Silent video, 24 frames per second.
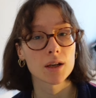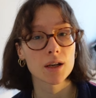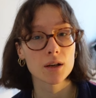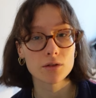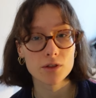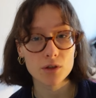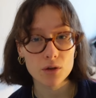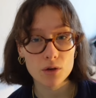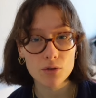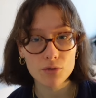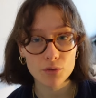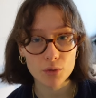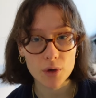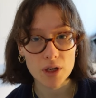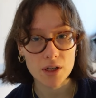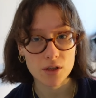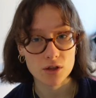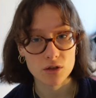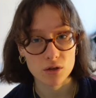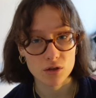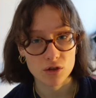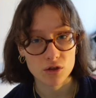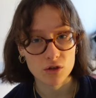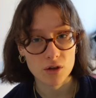Now, to have
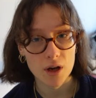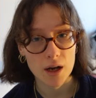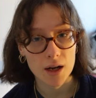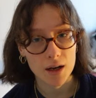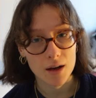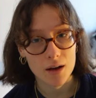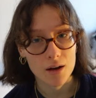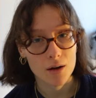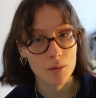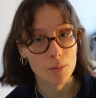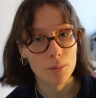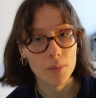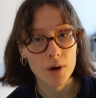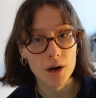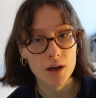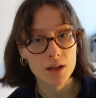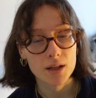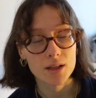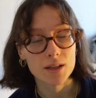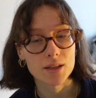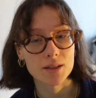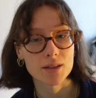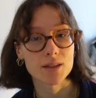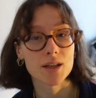reached Australia by
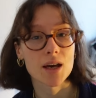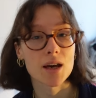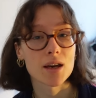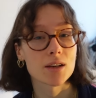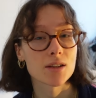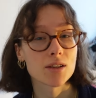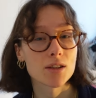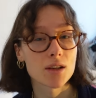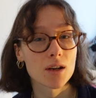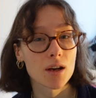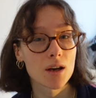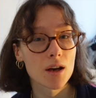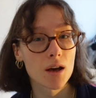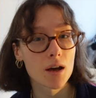this stage,